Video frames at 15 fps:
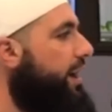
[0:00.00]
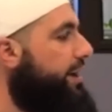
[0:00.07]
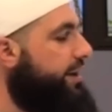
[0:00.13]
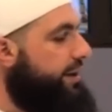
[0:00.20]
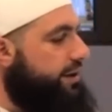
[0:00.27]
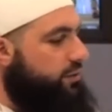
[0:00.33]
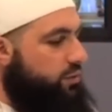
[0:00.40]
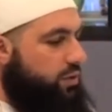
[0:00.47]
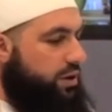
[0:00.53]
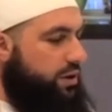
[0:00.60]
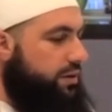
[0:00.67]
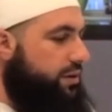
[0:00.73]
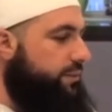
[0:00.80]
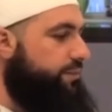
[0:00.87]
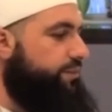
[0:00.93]
Okay,
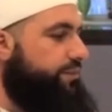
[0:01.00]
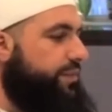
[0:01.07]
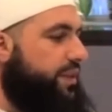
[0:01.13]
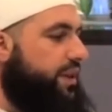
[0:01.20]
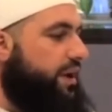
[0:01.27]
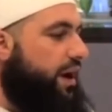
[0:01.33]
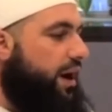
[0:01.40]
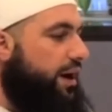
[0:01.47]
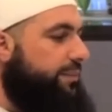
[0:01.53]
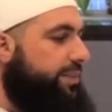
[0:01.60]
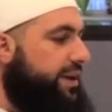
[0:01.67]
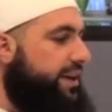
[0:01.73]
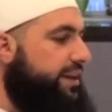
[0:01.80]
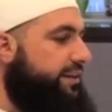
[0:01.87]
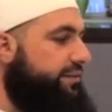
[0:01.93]
well, I
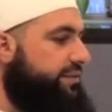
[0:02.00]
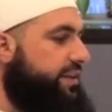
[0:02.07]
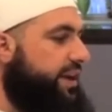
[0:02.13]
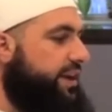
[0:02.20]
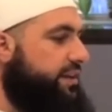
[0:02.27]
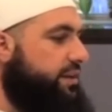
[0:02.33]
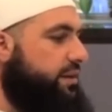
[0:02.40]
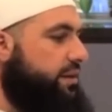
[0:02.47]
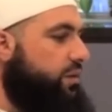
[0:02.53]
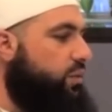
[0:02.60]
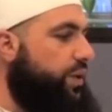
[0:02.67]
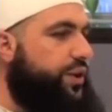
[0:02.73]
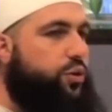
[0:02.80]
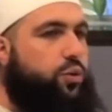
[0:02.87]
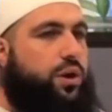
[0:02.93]
believe that
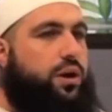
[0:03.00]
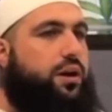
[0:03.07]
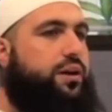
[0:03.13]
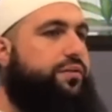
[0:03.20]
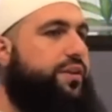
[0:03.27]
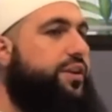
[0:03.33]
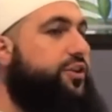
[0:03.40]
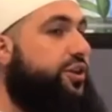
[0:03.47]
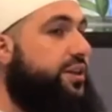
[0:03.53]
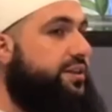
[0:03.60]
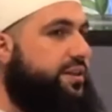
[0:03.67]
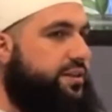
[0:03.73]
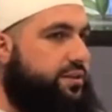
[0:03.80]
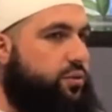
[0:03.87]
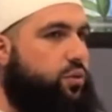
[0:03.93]
we do a lot of
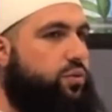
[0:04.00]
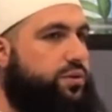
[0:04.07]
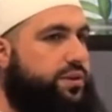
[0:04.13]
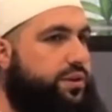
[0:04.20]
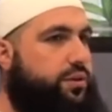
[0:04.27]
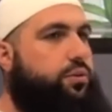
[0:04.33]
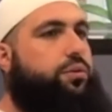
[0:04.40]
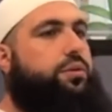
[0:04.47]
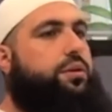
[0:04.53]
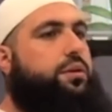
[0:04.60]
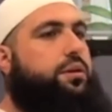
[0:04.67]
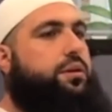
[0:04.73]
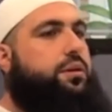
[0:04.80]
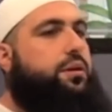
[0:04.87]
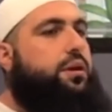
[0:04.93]
injustice towards the youth,
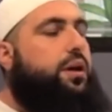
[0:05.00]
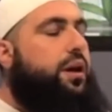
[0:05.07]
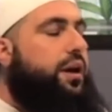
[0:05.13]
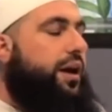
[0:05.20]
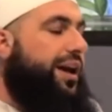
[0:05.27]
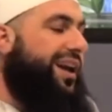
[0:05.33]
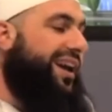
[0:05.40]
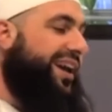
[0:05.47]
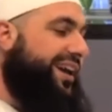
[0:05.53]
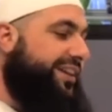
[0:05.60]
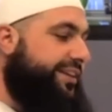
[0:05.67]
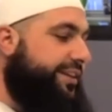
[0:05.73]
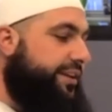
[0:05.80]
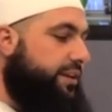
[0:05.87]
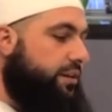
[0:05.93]

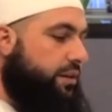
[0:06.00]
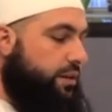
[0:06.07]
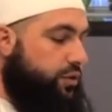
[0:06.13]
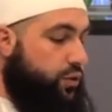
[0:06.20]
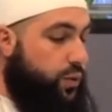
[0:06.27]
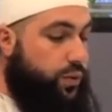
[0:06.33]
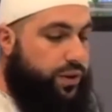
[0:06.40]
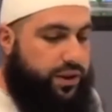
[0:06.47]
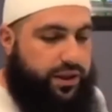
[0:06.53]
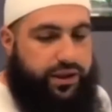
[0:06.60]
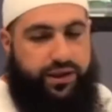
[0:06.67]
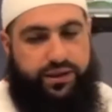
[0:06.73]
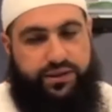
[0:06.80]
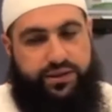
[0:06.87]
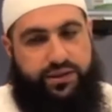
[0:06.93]
and the truth
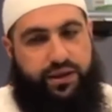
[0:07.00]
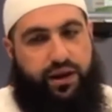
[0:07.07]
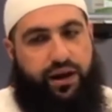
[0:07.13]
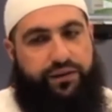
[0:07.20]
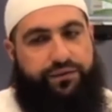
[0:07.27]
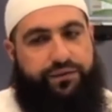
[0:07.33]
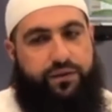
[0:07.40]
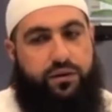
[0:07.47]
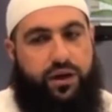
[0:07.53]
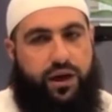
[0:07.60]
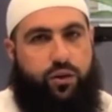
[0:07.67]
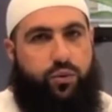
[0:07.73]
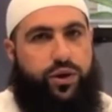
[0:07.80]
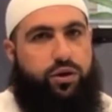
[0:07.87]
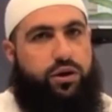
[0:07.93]
is I feel
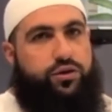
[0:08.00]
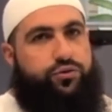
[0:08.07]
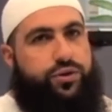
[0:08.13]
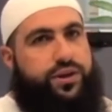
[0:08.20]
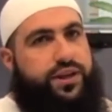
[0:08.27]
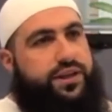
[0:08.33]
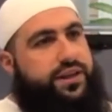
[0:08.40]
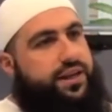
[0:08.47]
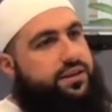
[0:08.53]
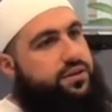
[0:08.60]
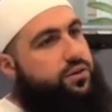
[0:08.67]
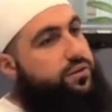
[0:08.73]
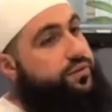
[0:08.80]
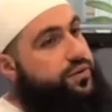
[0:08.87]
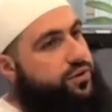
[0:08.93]
like we contradict
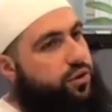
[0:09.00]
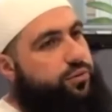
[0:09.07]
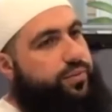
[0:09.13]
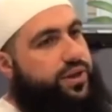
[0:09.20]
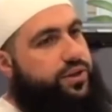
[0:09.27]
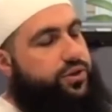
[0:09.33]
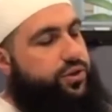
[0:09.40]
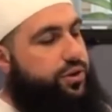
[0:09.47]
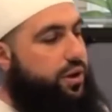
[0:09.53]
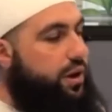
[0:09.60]
ourselves so much,